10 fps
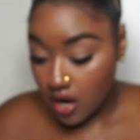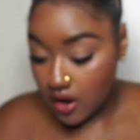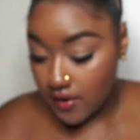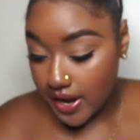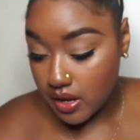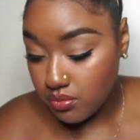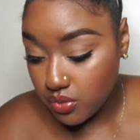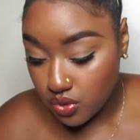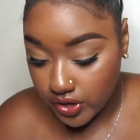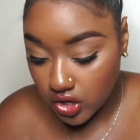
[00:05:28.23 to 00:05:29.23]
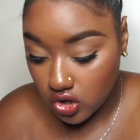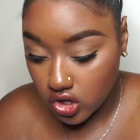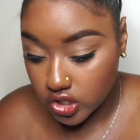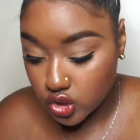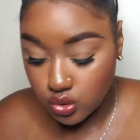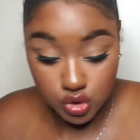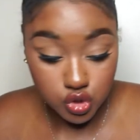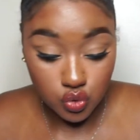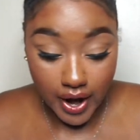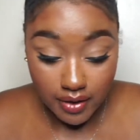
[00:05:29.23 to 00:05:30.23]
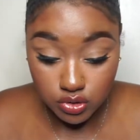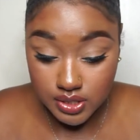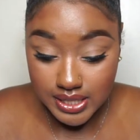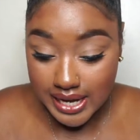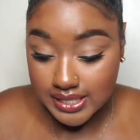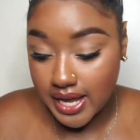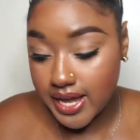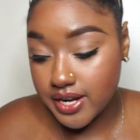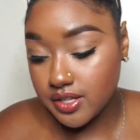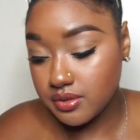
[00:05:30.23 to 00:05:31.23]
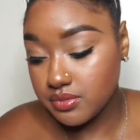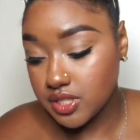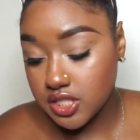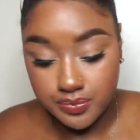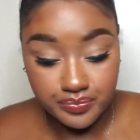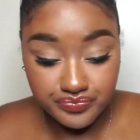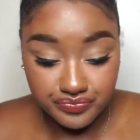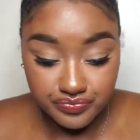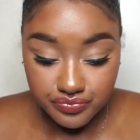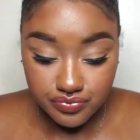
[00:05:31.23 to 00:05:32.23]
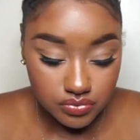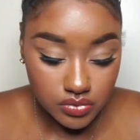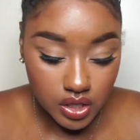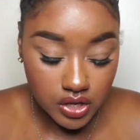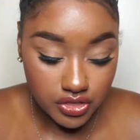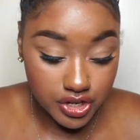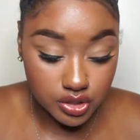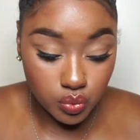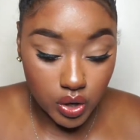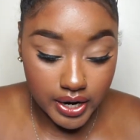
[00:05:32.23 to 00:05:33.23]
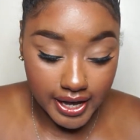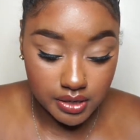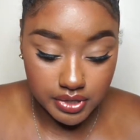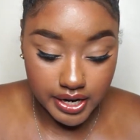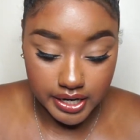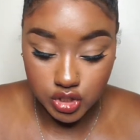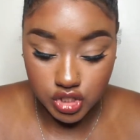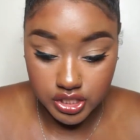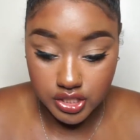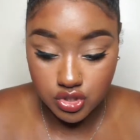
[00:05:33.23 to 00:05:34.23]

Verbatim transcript: All right, moving on to travel size items. There's one item that I did